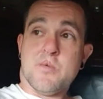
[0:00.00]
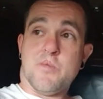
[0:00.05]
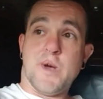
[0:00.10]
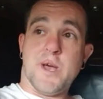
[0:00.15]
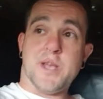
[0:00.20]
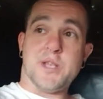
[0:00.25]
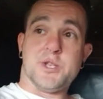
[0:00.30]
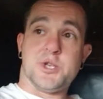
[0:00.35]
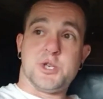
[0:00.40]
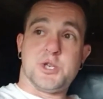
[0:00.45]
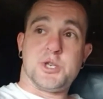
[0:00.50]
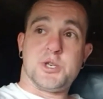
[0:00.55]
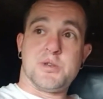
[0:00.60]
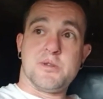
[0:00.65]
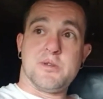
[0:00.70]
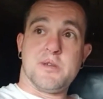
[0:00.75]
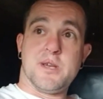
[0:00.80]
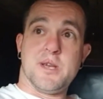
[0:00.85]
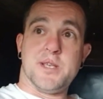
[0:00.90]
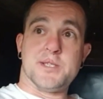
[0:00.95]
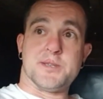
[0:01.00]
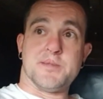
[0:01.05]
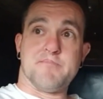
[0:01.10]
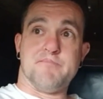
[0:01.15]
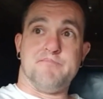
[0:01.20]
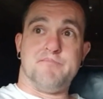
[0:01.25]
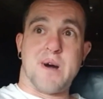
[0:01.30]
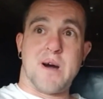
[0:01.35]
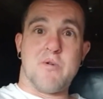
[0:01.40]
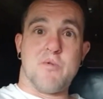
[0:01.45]
which is
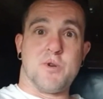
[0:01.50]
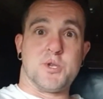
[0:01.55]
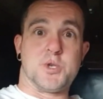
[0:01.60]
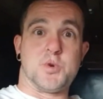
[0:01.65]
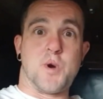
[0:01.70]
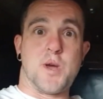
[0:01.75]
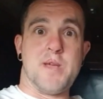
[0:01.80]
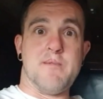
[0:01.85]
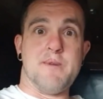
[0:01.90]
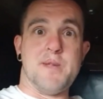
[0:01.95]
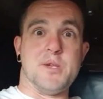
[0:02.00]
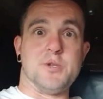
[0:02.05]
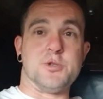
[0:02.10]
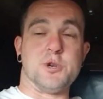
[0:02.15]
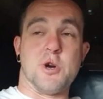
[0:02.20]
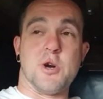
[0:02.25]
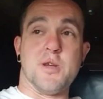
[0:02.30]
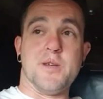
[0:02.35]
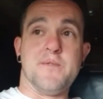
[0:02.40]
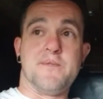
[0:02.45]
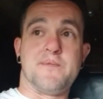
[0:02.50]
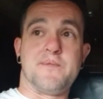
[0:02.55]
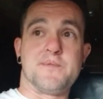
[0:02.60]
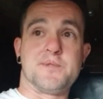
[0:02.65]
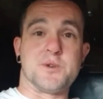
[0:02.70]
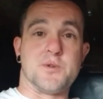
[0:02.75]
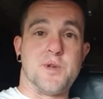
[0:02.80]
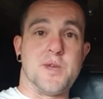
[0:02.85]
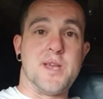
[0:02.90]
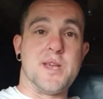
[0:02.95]
about a 20 minute drive
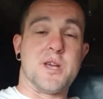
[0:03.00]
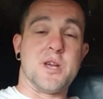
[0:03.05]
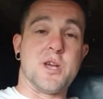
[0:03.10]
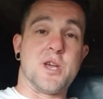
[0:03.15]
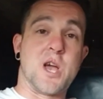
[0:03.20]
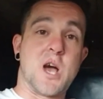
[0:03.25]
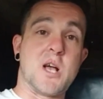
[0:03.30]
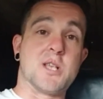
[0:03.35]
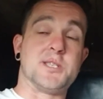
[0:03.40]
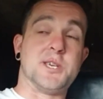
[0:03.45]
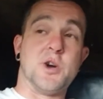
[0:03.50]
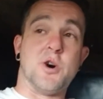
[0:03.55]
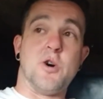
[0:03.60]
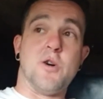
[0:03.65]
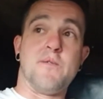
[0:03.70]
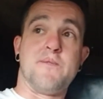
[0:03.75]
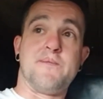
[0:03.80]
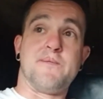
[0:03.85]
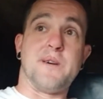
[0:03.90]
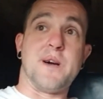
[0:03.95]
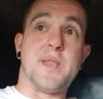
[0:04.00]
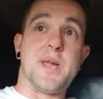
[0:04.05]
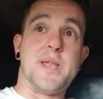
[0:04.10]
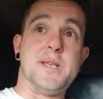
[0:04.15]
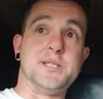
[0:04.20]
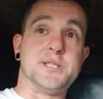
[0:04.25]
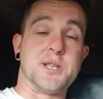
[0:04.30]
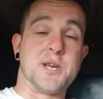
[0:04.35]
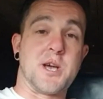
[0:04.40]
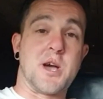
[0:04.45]
so that he can cut it off and then
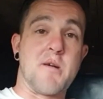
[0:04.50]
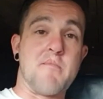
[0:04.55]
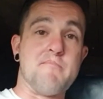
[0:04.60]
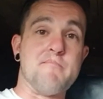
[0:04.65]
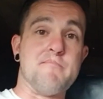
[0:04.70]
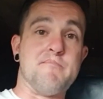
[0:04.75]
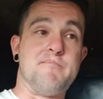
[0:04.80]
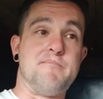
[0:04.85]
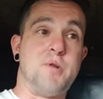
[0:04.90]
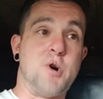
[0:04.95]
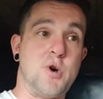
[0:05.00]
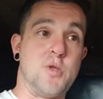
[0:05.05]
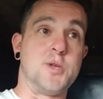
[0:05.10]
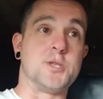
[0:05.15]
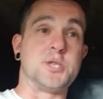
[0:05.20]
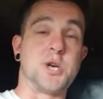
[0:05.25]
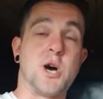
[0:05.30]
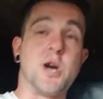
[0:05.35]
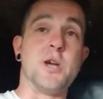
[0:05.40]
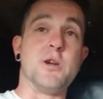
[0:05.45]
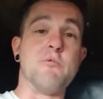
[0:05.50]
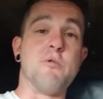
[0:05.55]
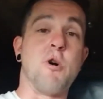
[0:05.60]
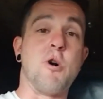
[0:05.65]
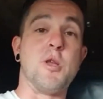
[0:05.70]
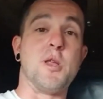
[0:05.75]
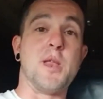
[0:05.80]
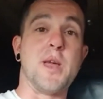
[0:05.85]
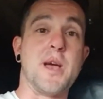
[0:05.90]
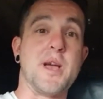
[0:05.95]
he's going to come put the tyre
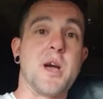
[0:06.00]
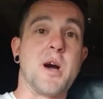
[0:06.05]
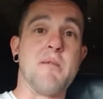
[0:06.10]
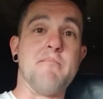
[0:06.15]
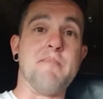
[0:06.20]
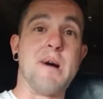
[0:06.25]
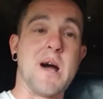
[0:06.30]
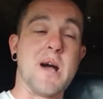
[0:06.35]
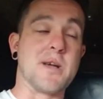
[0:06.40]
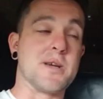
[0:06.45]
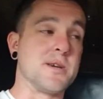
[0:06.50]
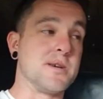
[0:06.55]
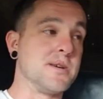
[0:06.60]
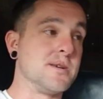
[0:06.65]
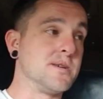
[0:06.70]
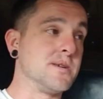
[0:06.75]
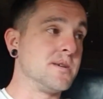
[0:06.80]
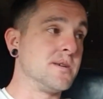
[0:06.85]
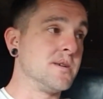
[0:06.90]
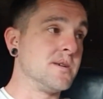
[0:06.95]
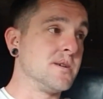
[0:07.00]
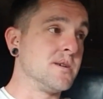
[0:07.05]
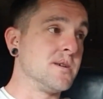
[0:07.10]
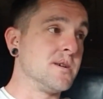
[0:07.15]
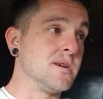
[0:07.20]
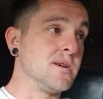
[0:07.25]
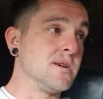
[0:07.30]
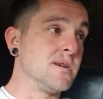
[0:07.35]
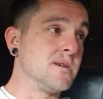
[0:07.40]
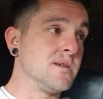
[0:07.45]
on and then come back.
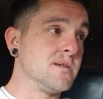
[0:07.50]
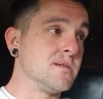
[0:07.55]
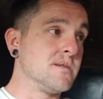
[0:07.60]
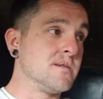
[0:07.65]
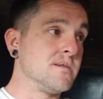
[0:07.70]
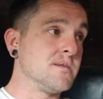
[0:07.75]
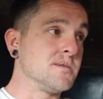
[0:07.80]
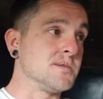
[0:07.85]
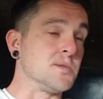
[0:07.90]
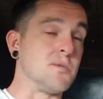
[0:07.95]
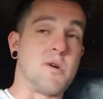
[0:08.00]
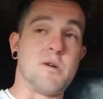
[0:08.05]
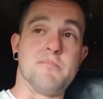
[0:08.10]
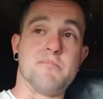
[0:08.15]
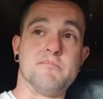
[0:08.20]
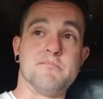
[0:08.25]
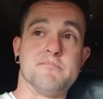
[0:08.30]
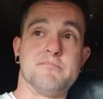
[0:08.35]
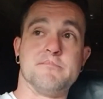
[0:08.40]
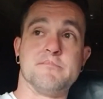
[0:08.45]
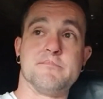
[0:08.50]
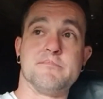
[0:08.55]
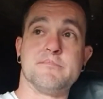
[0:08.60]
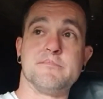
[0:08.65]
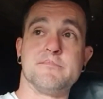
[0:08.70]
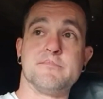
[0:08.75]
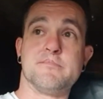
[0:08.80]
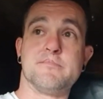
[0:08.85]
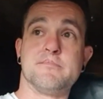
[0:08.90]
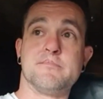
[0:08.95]
So I'm,
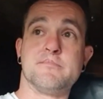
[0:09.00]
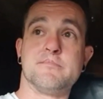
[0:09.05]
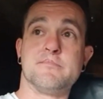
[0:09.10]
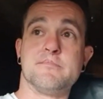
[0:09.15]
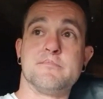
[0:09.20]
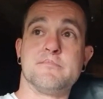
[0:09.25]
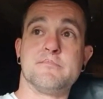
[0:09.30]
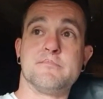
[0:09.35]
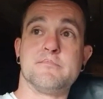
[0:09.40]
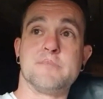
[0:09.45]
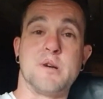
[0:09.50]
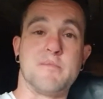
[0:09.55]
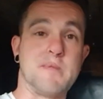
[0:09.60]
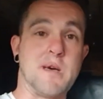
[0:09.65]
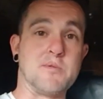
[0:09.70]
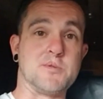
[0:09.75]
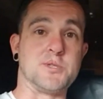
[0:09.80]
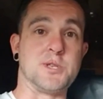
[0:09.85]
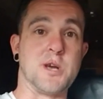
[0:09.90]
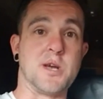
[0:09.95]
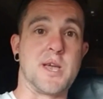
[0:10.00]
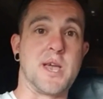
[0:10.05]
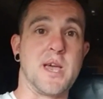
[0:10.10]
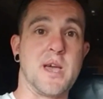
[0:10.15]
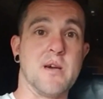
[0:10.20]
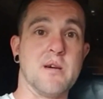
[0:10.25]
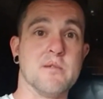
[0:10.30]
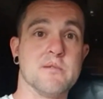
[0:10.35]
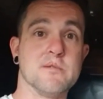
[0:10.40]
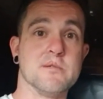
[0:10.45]
I'm now stuck
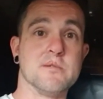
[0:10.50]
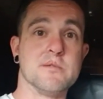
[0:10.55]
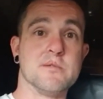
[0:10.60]
here.